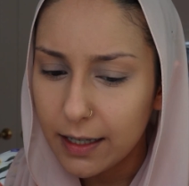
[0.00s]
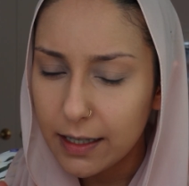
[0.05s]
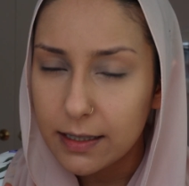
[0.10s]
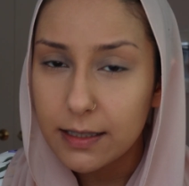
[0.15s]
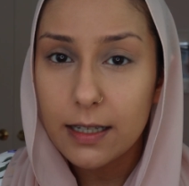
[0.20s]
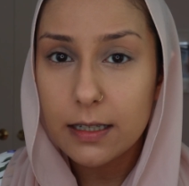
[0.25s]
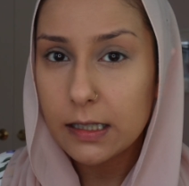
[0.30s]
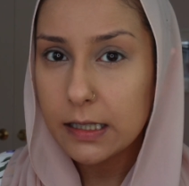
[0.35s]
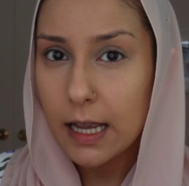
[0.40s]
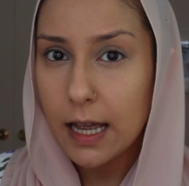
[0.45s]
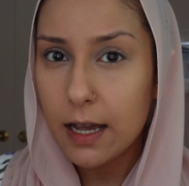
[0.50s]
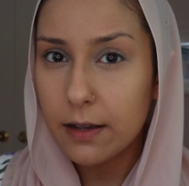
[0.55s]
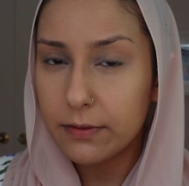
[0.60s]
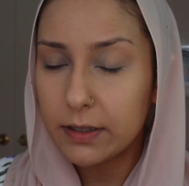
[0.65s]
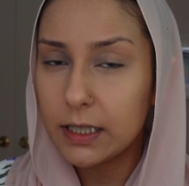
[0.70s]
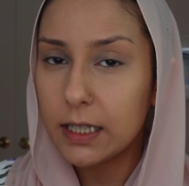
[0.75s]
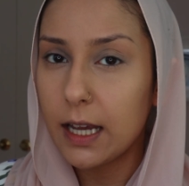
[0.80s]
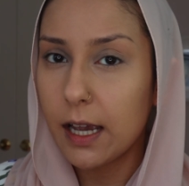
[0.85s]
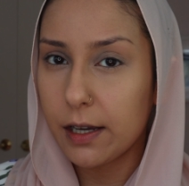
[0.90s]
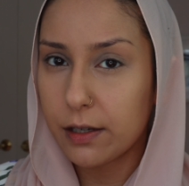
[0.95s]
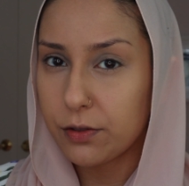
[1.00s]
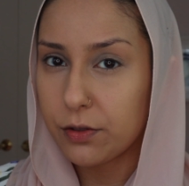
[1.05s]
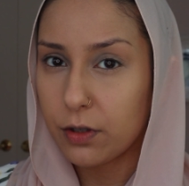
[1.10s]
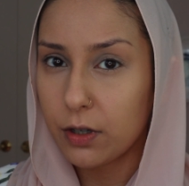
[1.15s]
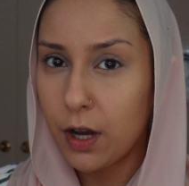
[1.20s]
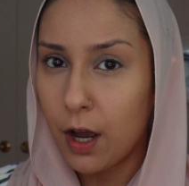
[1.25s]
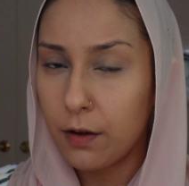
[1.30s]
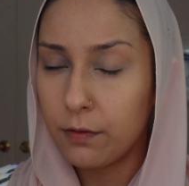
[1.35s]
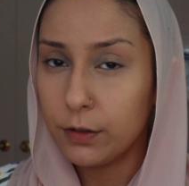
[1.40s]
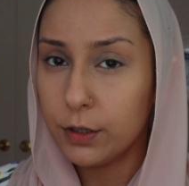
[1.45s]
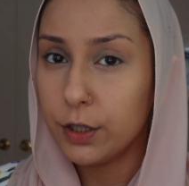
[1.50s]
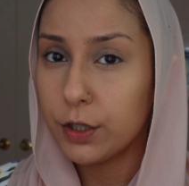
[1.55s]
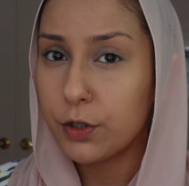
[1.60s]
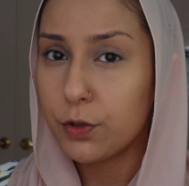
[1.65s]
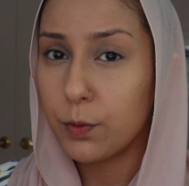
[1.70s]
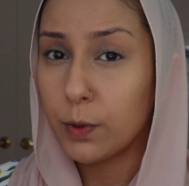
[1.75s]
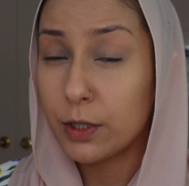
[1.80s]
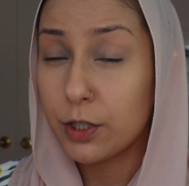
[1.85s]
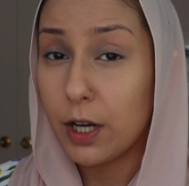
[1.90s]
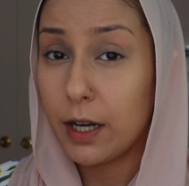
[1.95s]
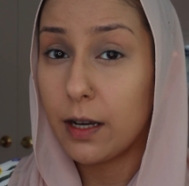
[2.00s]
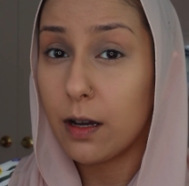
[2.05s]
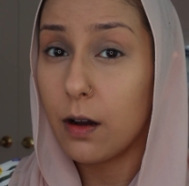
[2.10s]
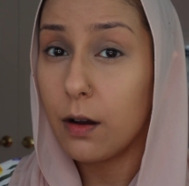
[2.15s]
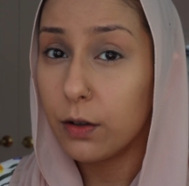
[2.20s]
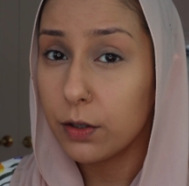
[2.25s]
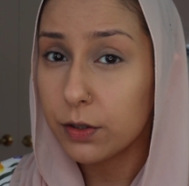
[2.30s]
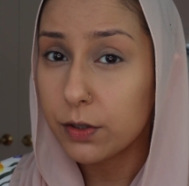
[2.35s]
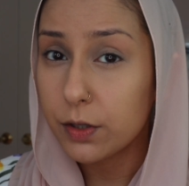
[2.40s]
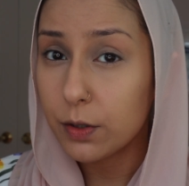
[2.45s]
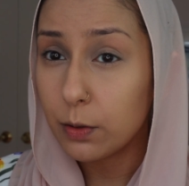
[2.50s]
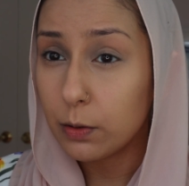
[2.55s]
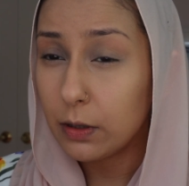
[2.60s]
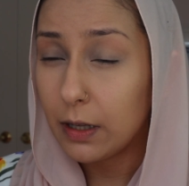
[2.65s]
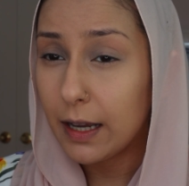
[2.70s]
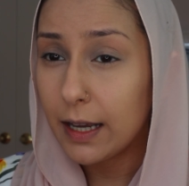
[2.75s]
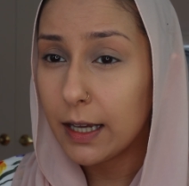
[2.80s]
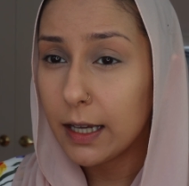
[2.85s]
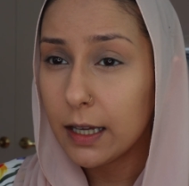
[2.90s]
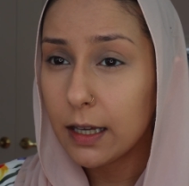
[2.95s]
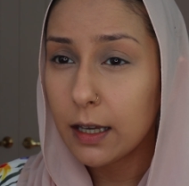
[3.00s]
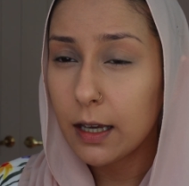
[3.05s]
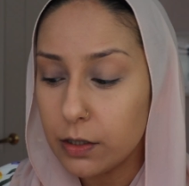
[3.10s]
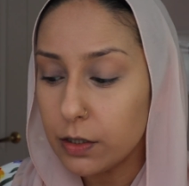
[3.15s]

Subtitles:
It doesn't have any extra coverage, which I also like.